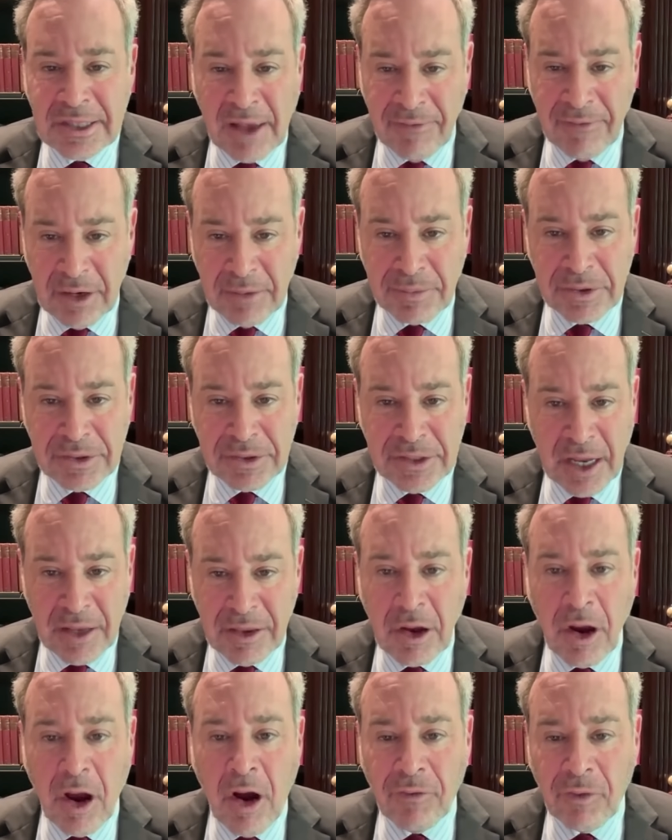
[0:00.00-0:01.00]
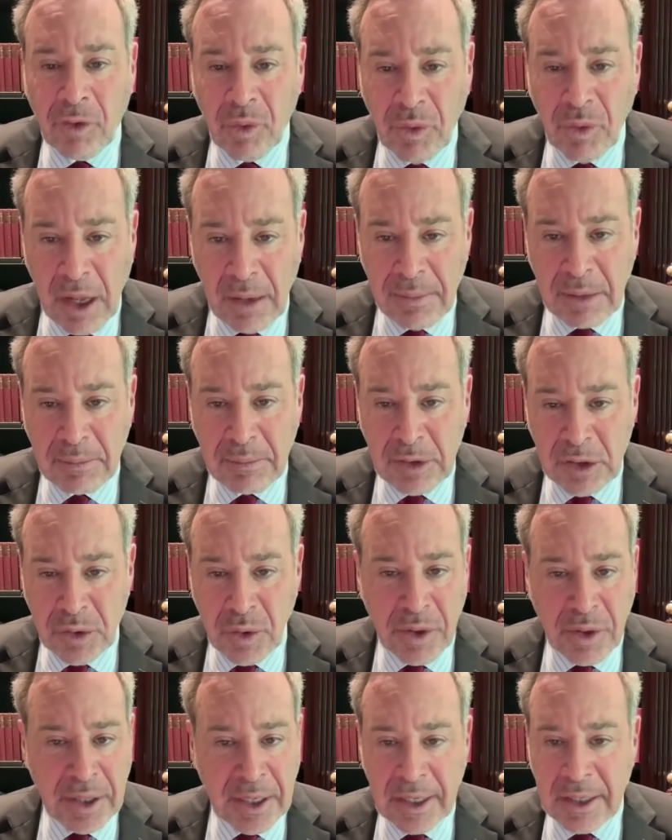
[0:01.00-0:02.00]
70%, the overwhelming
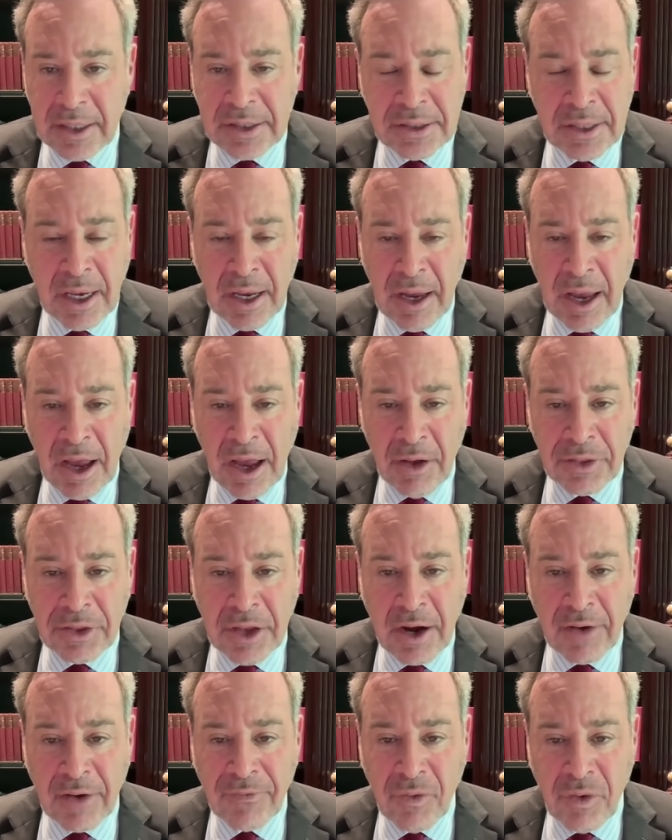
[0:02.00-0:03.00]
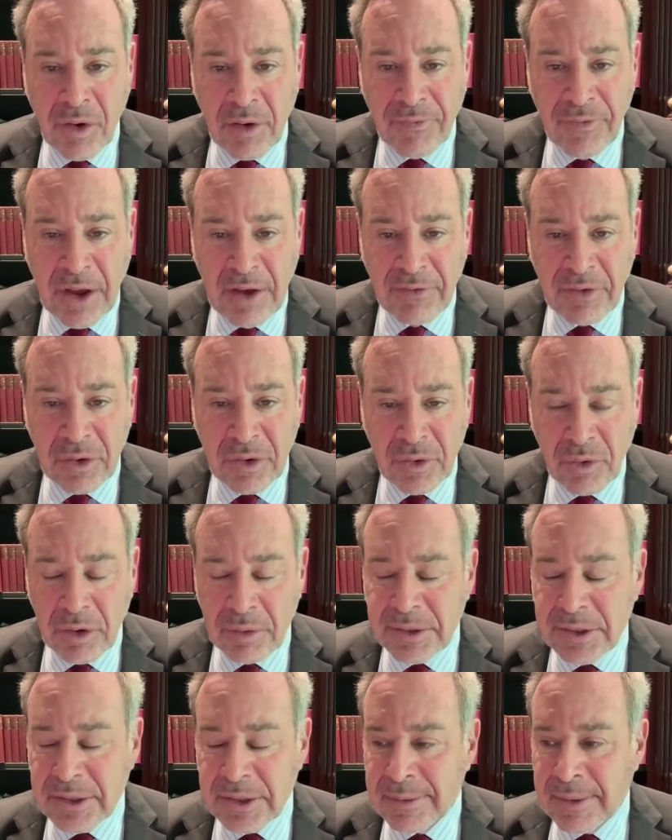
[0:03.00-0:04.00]
majority is healthcare for favored
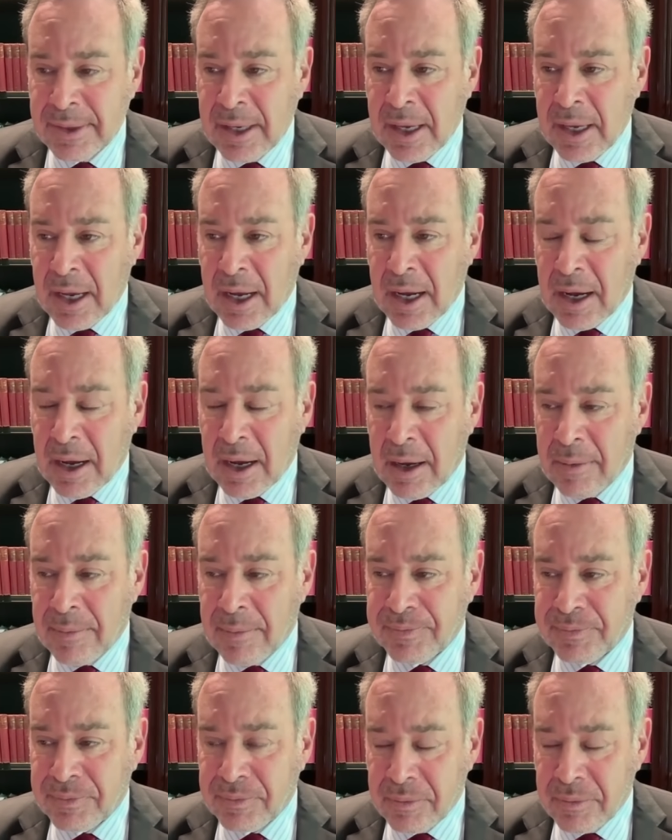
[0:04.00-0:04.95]
groups, um,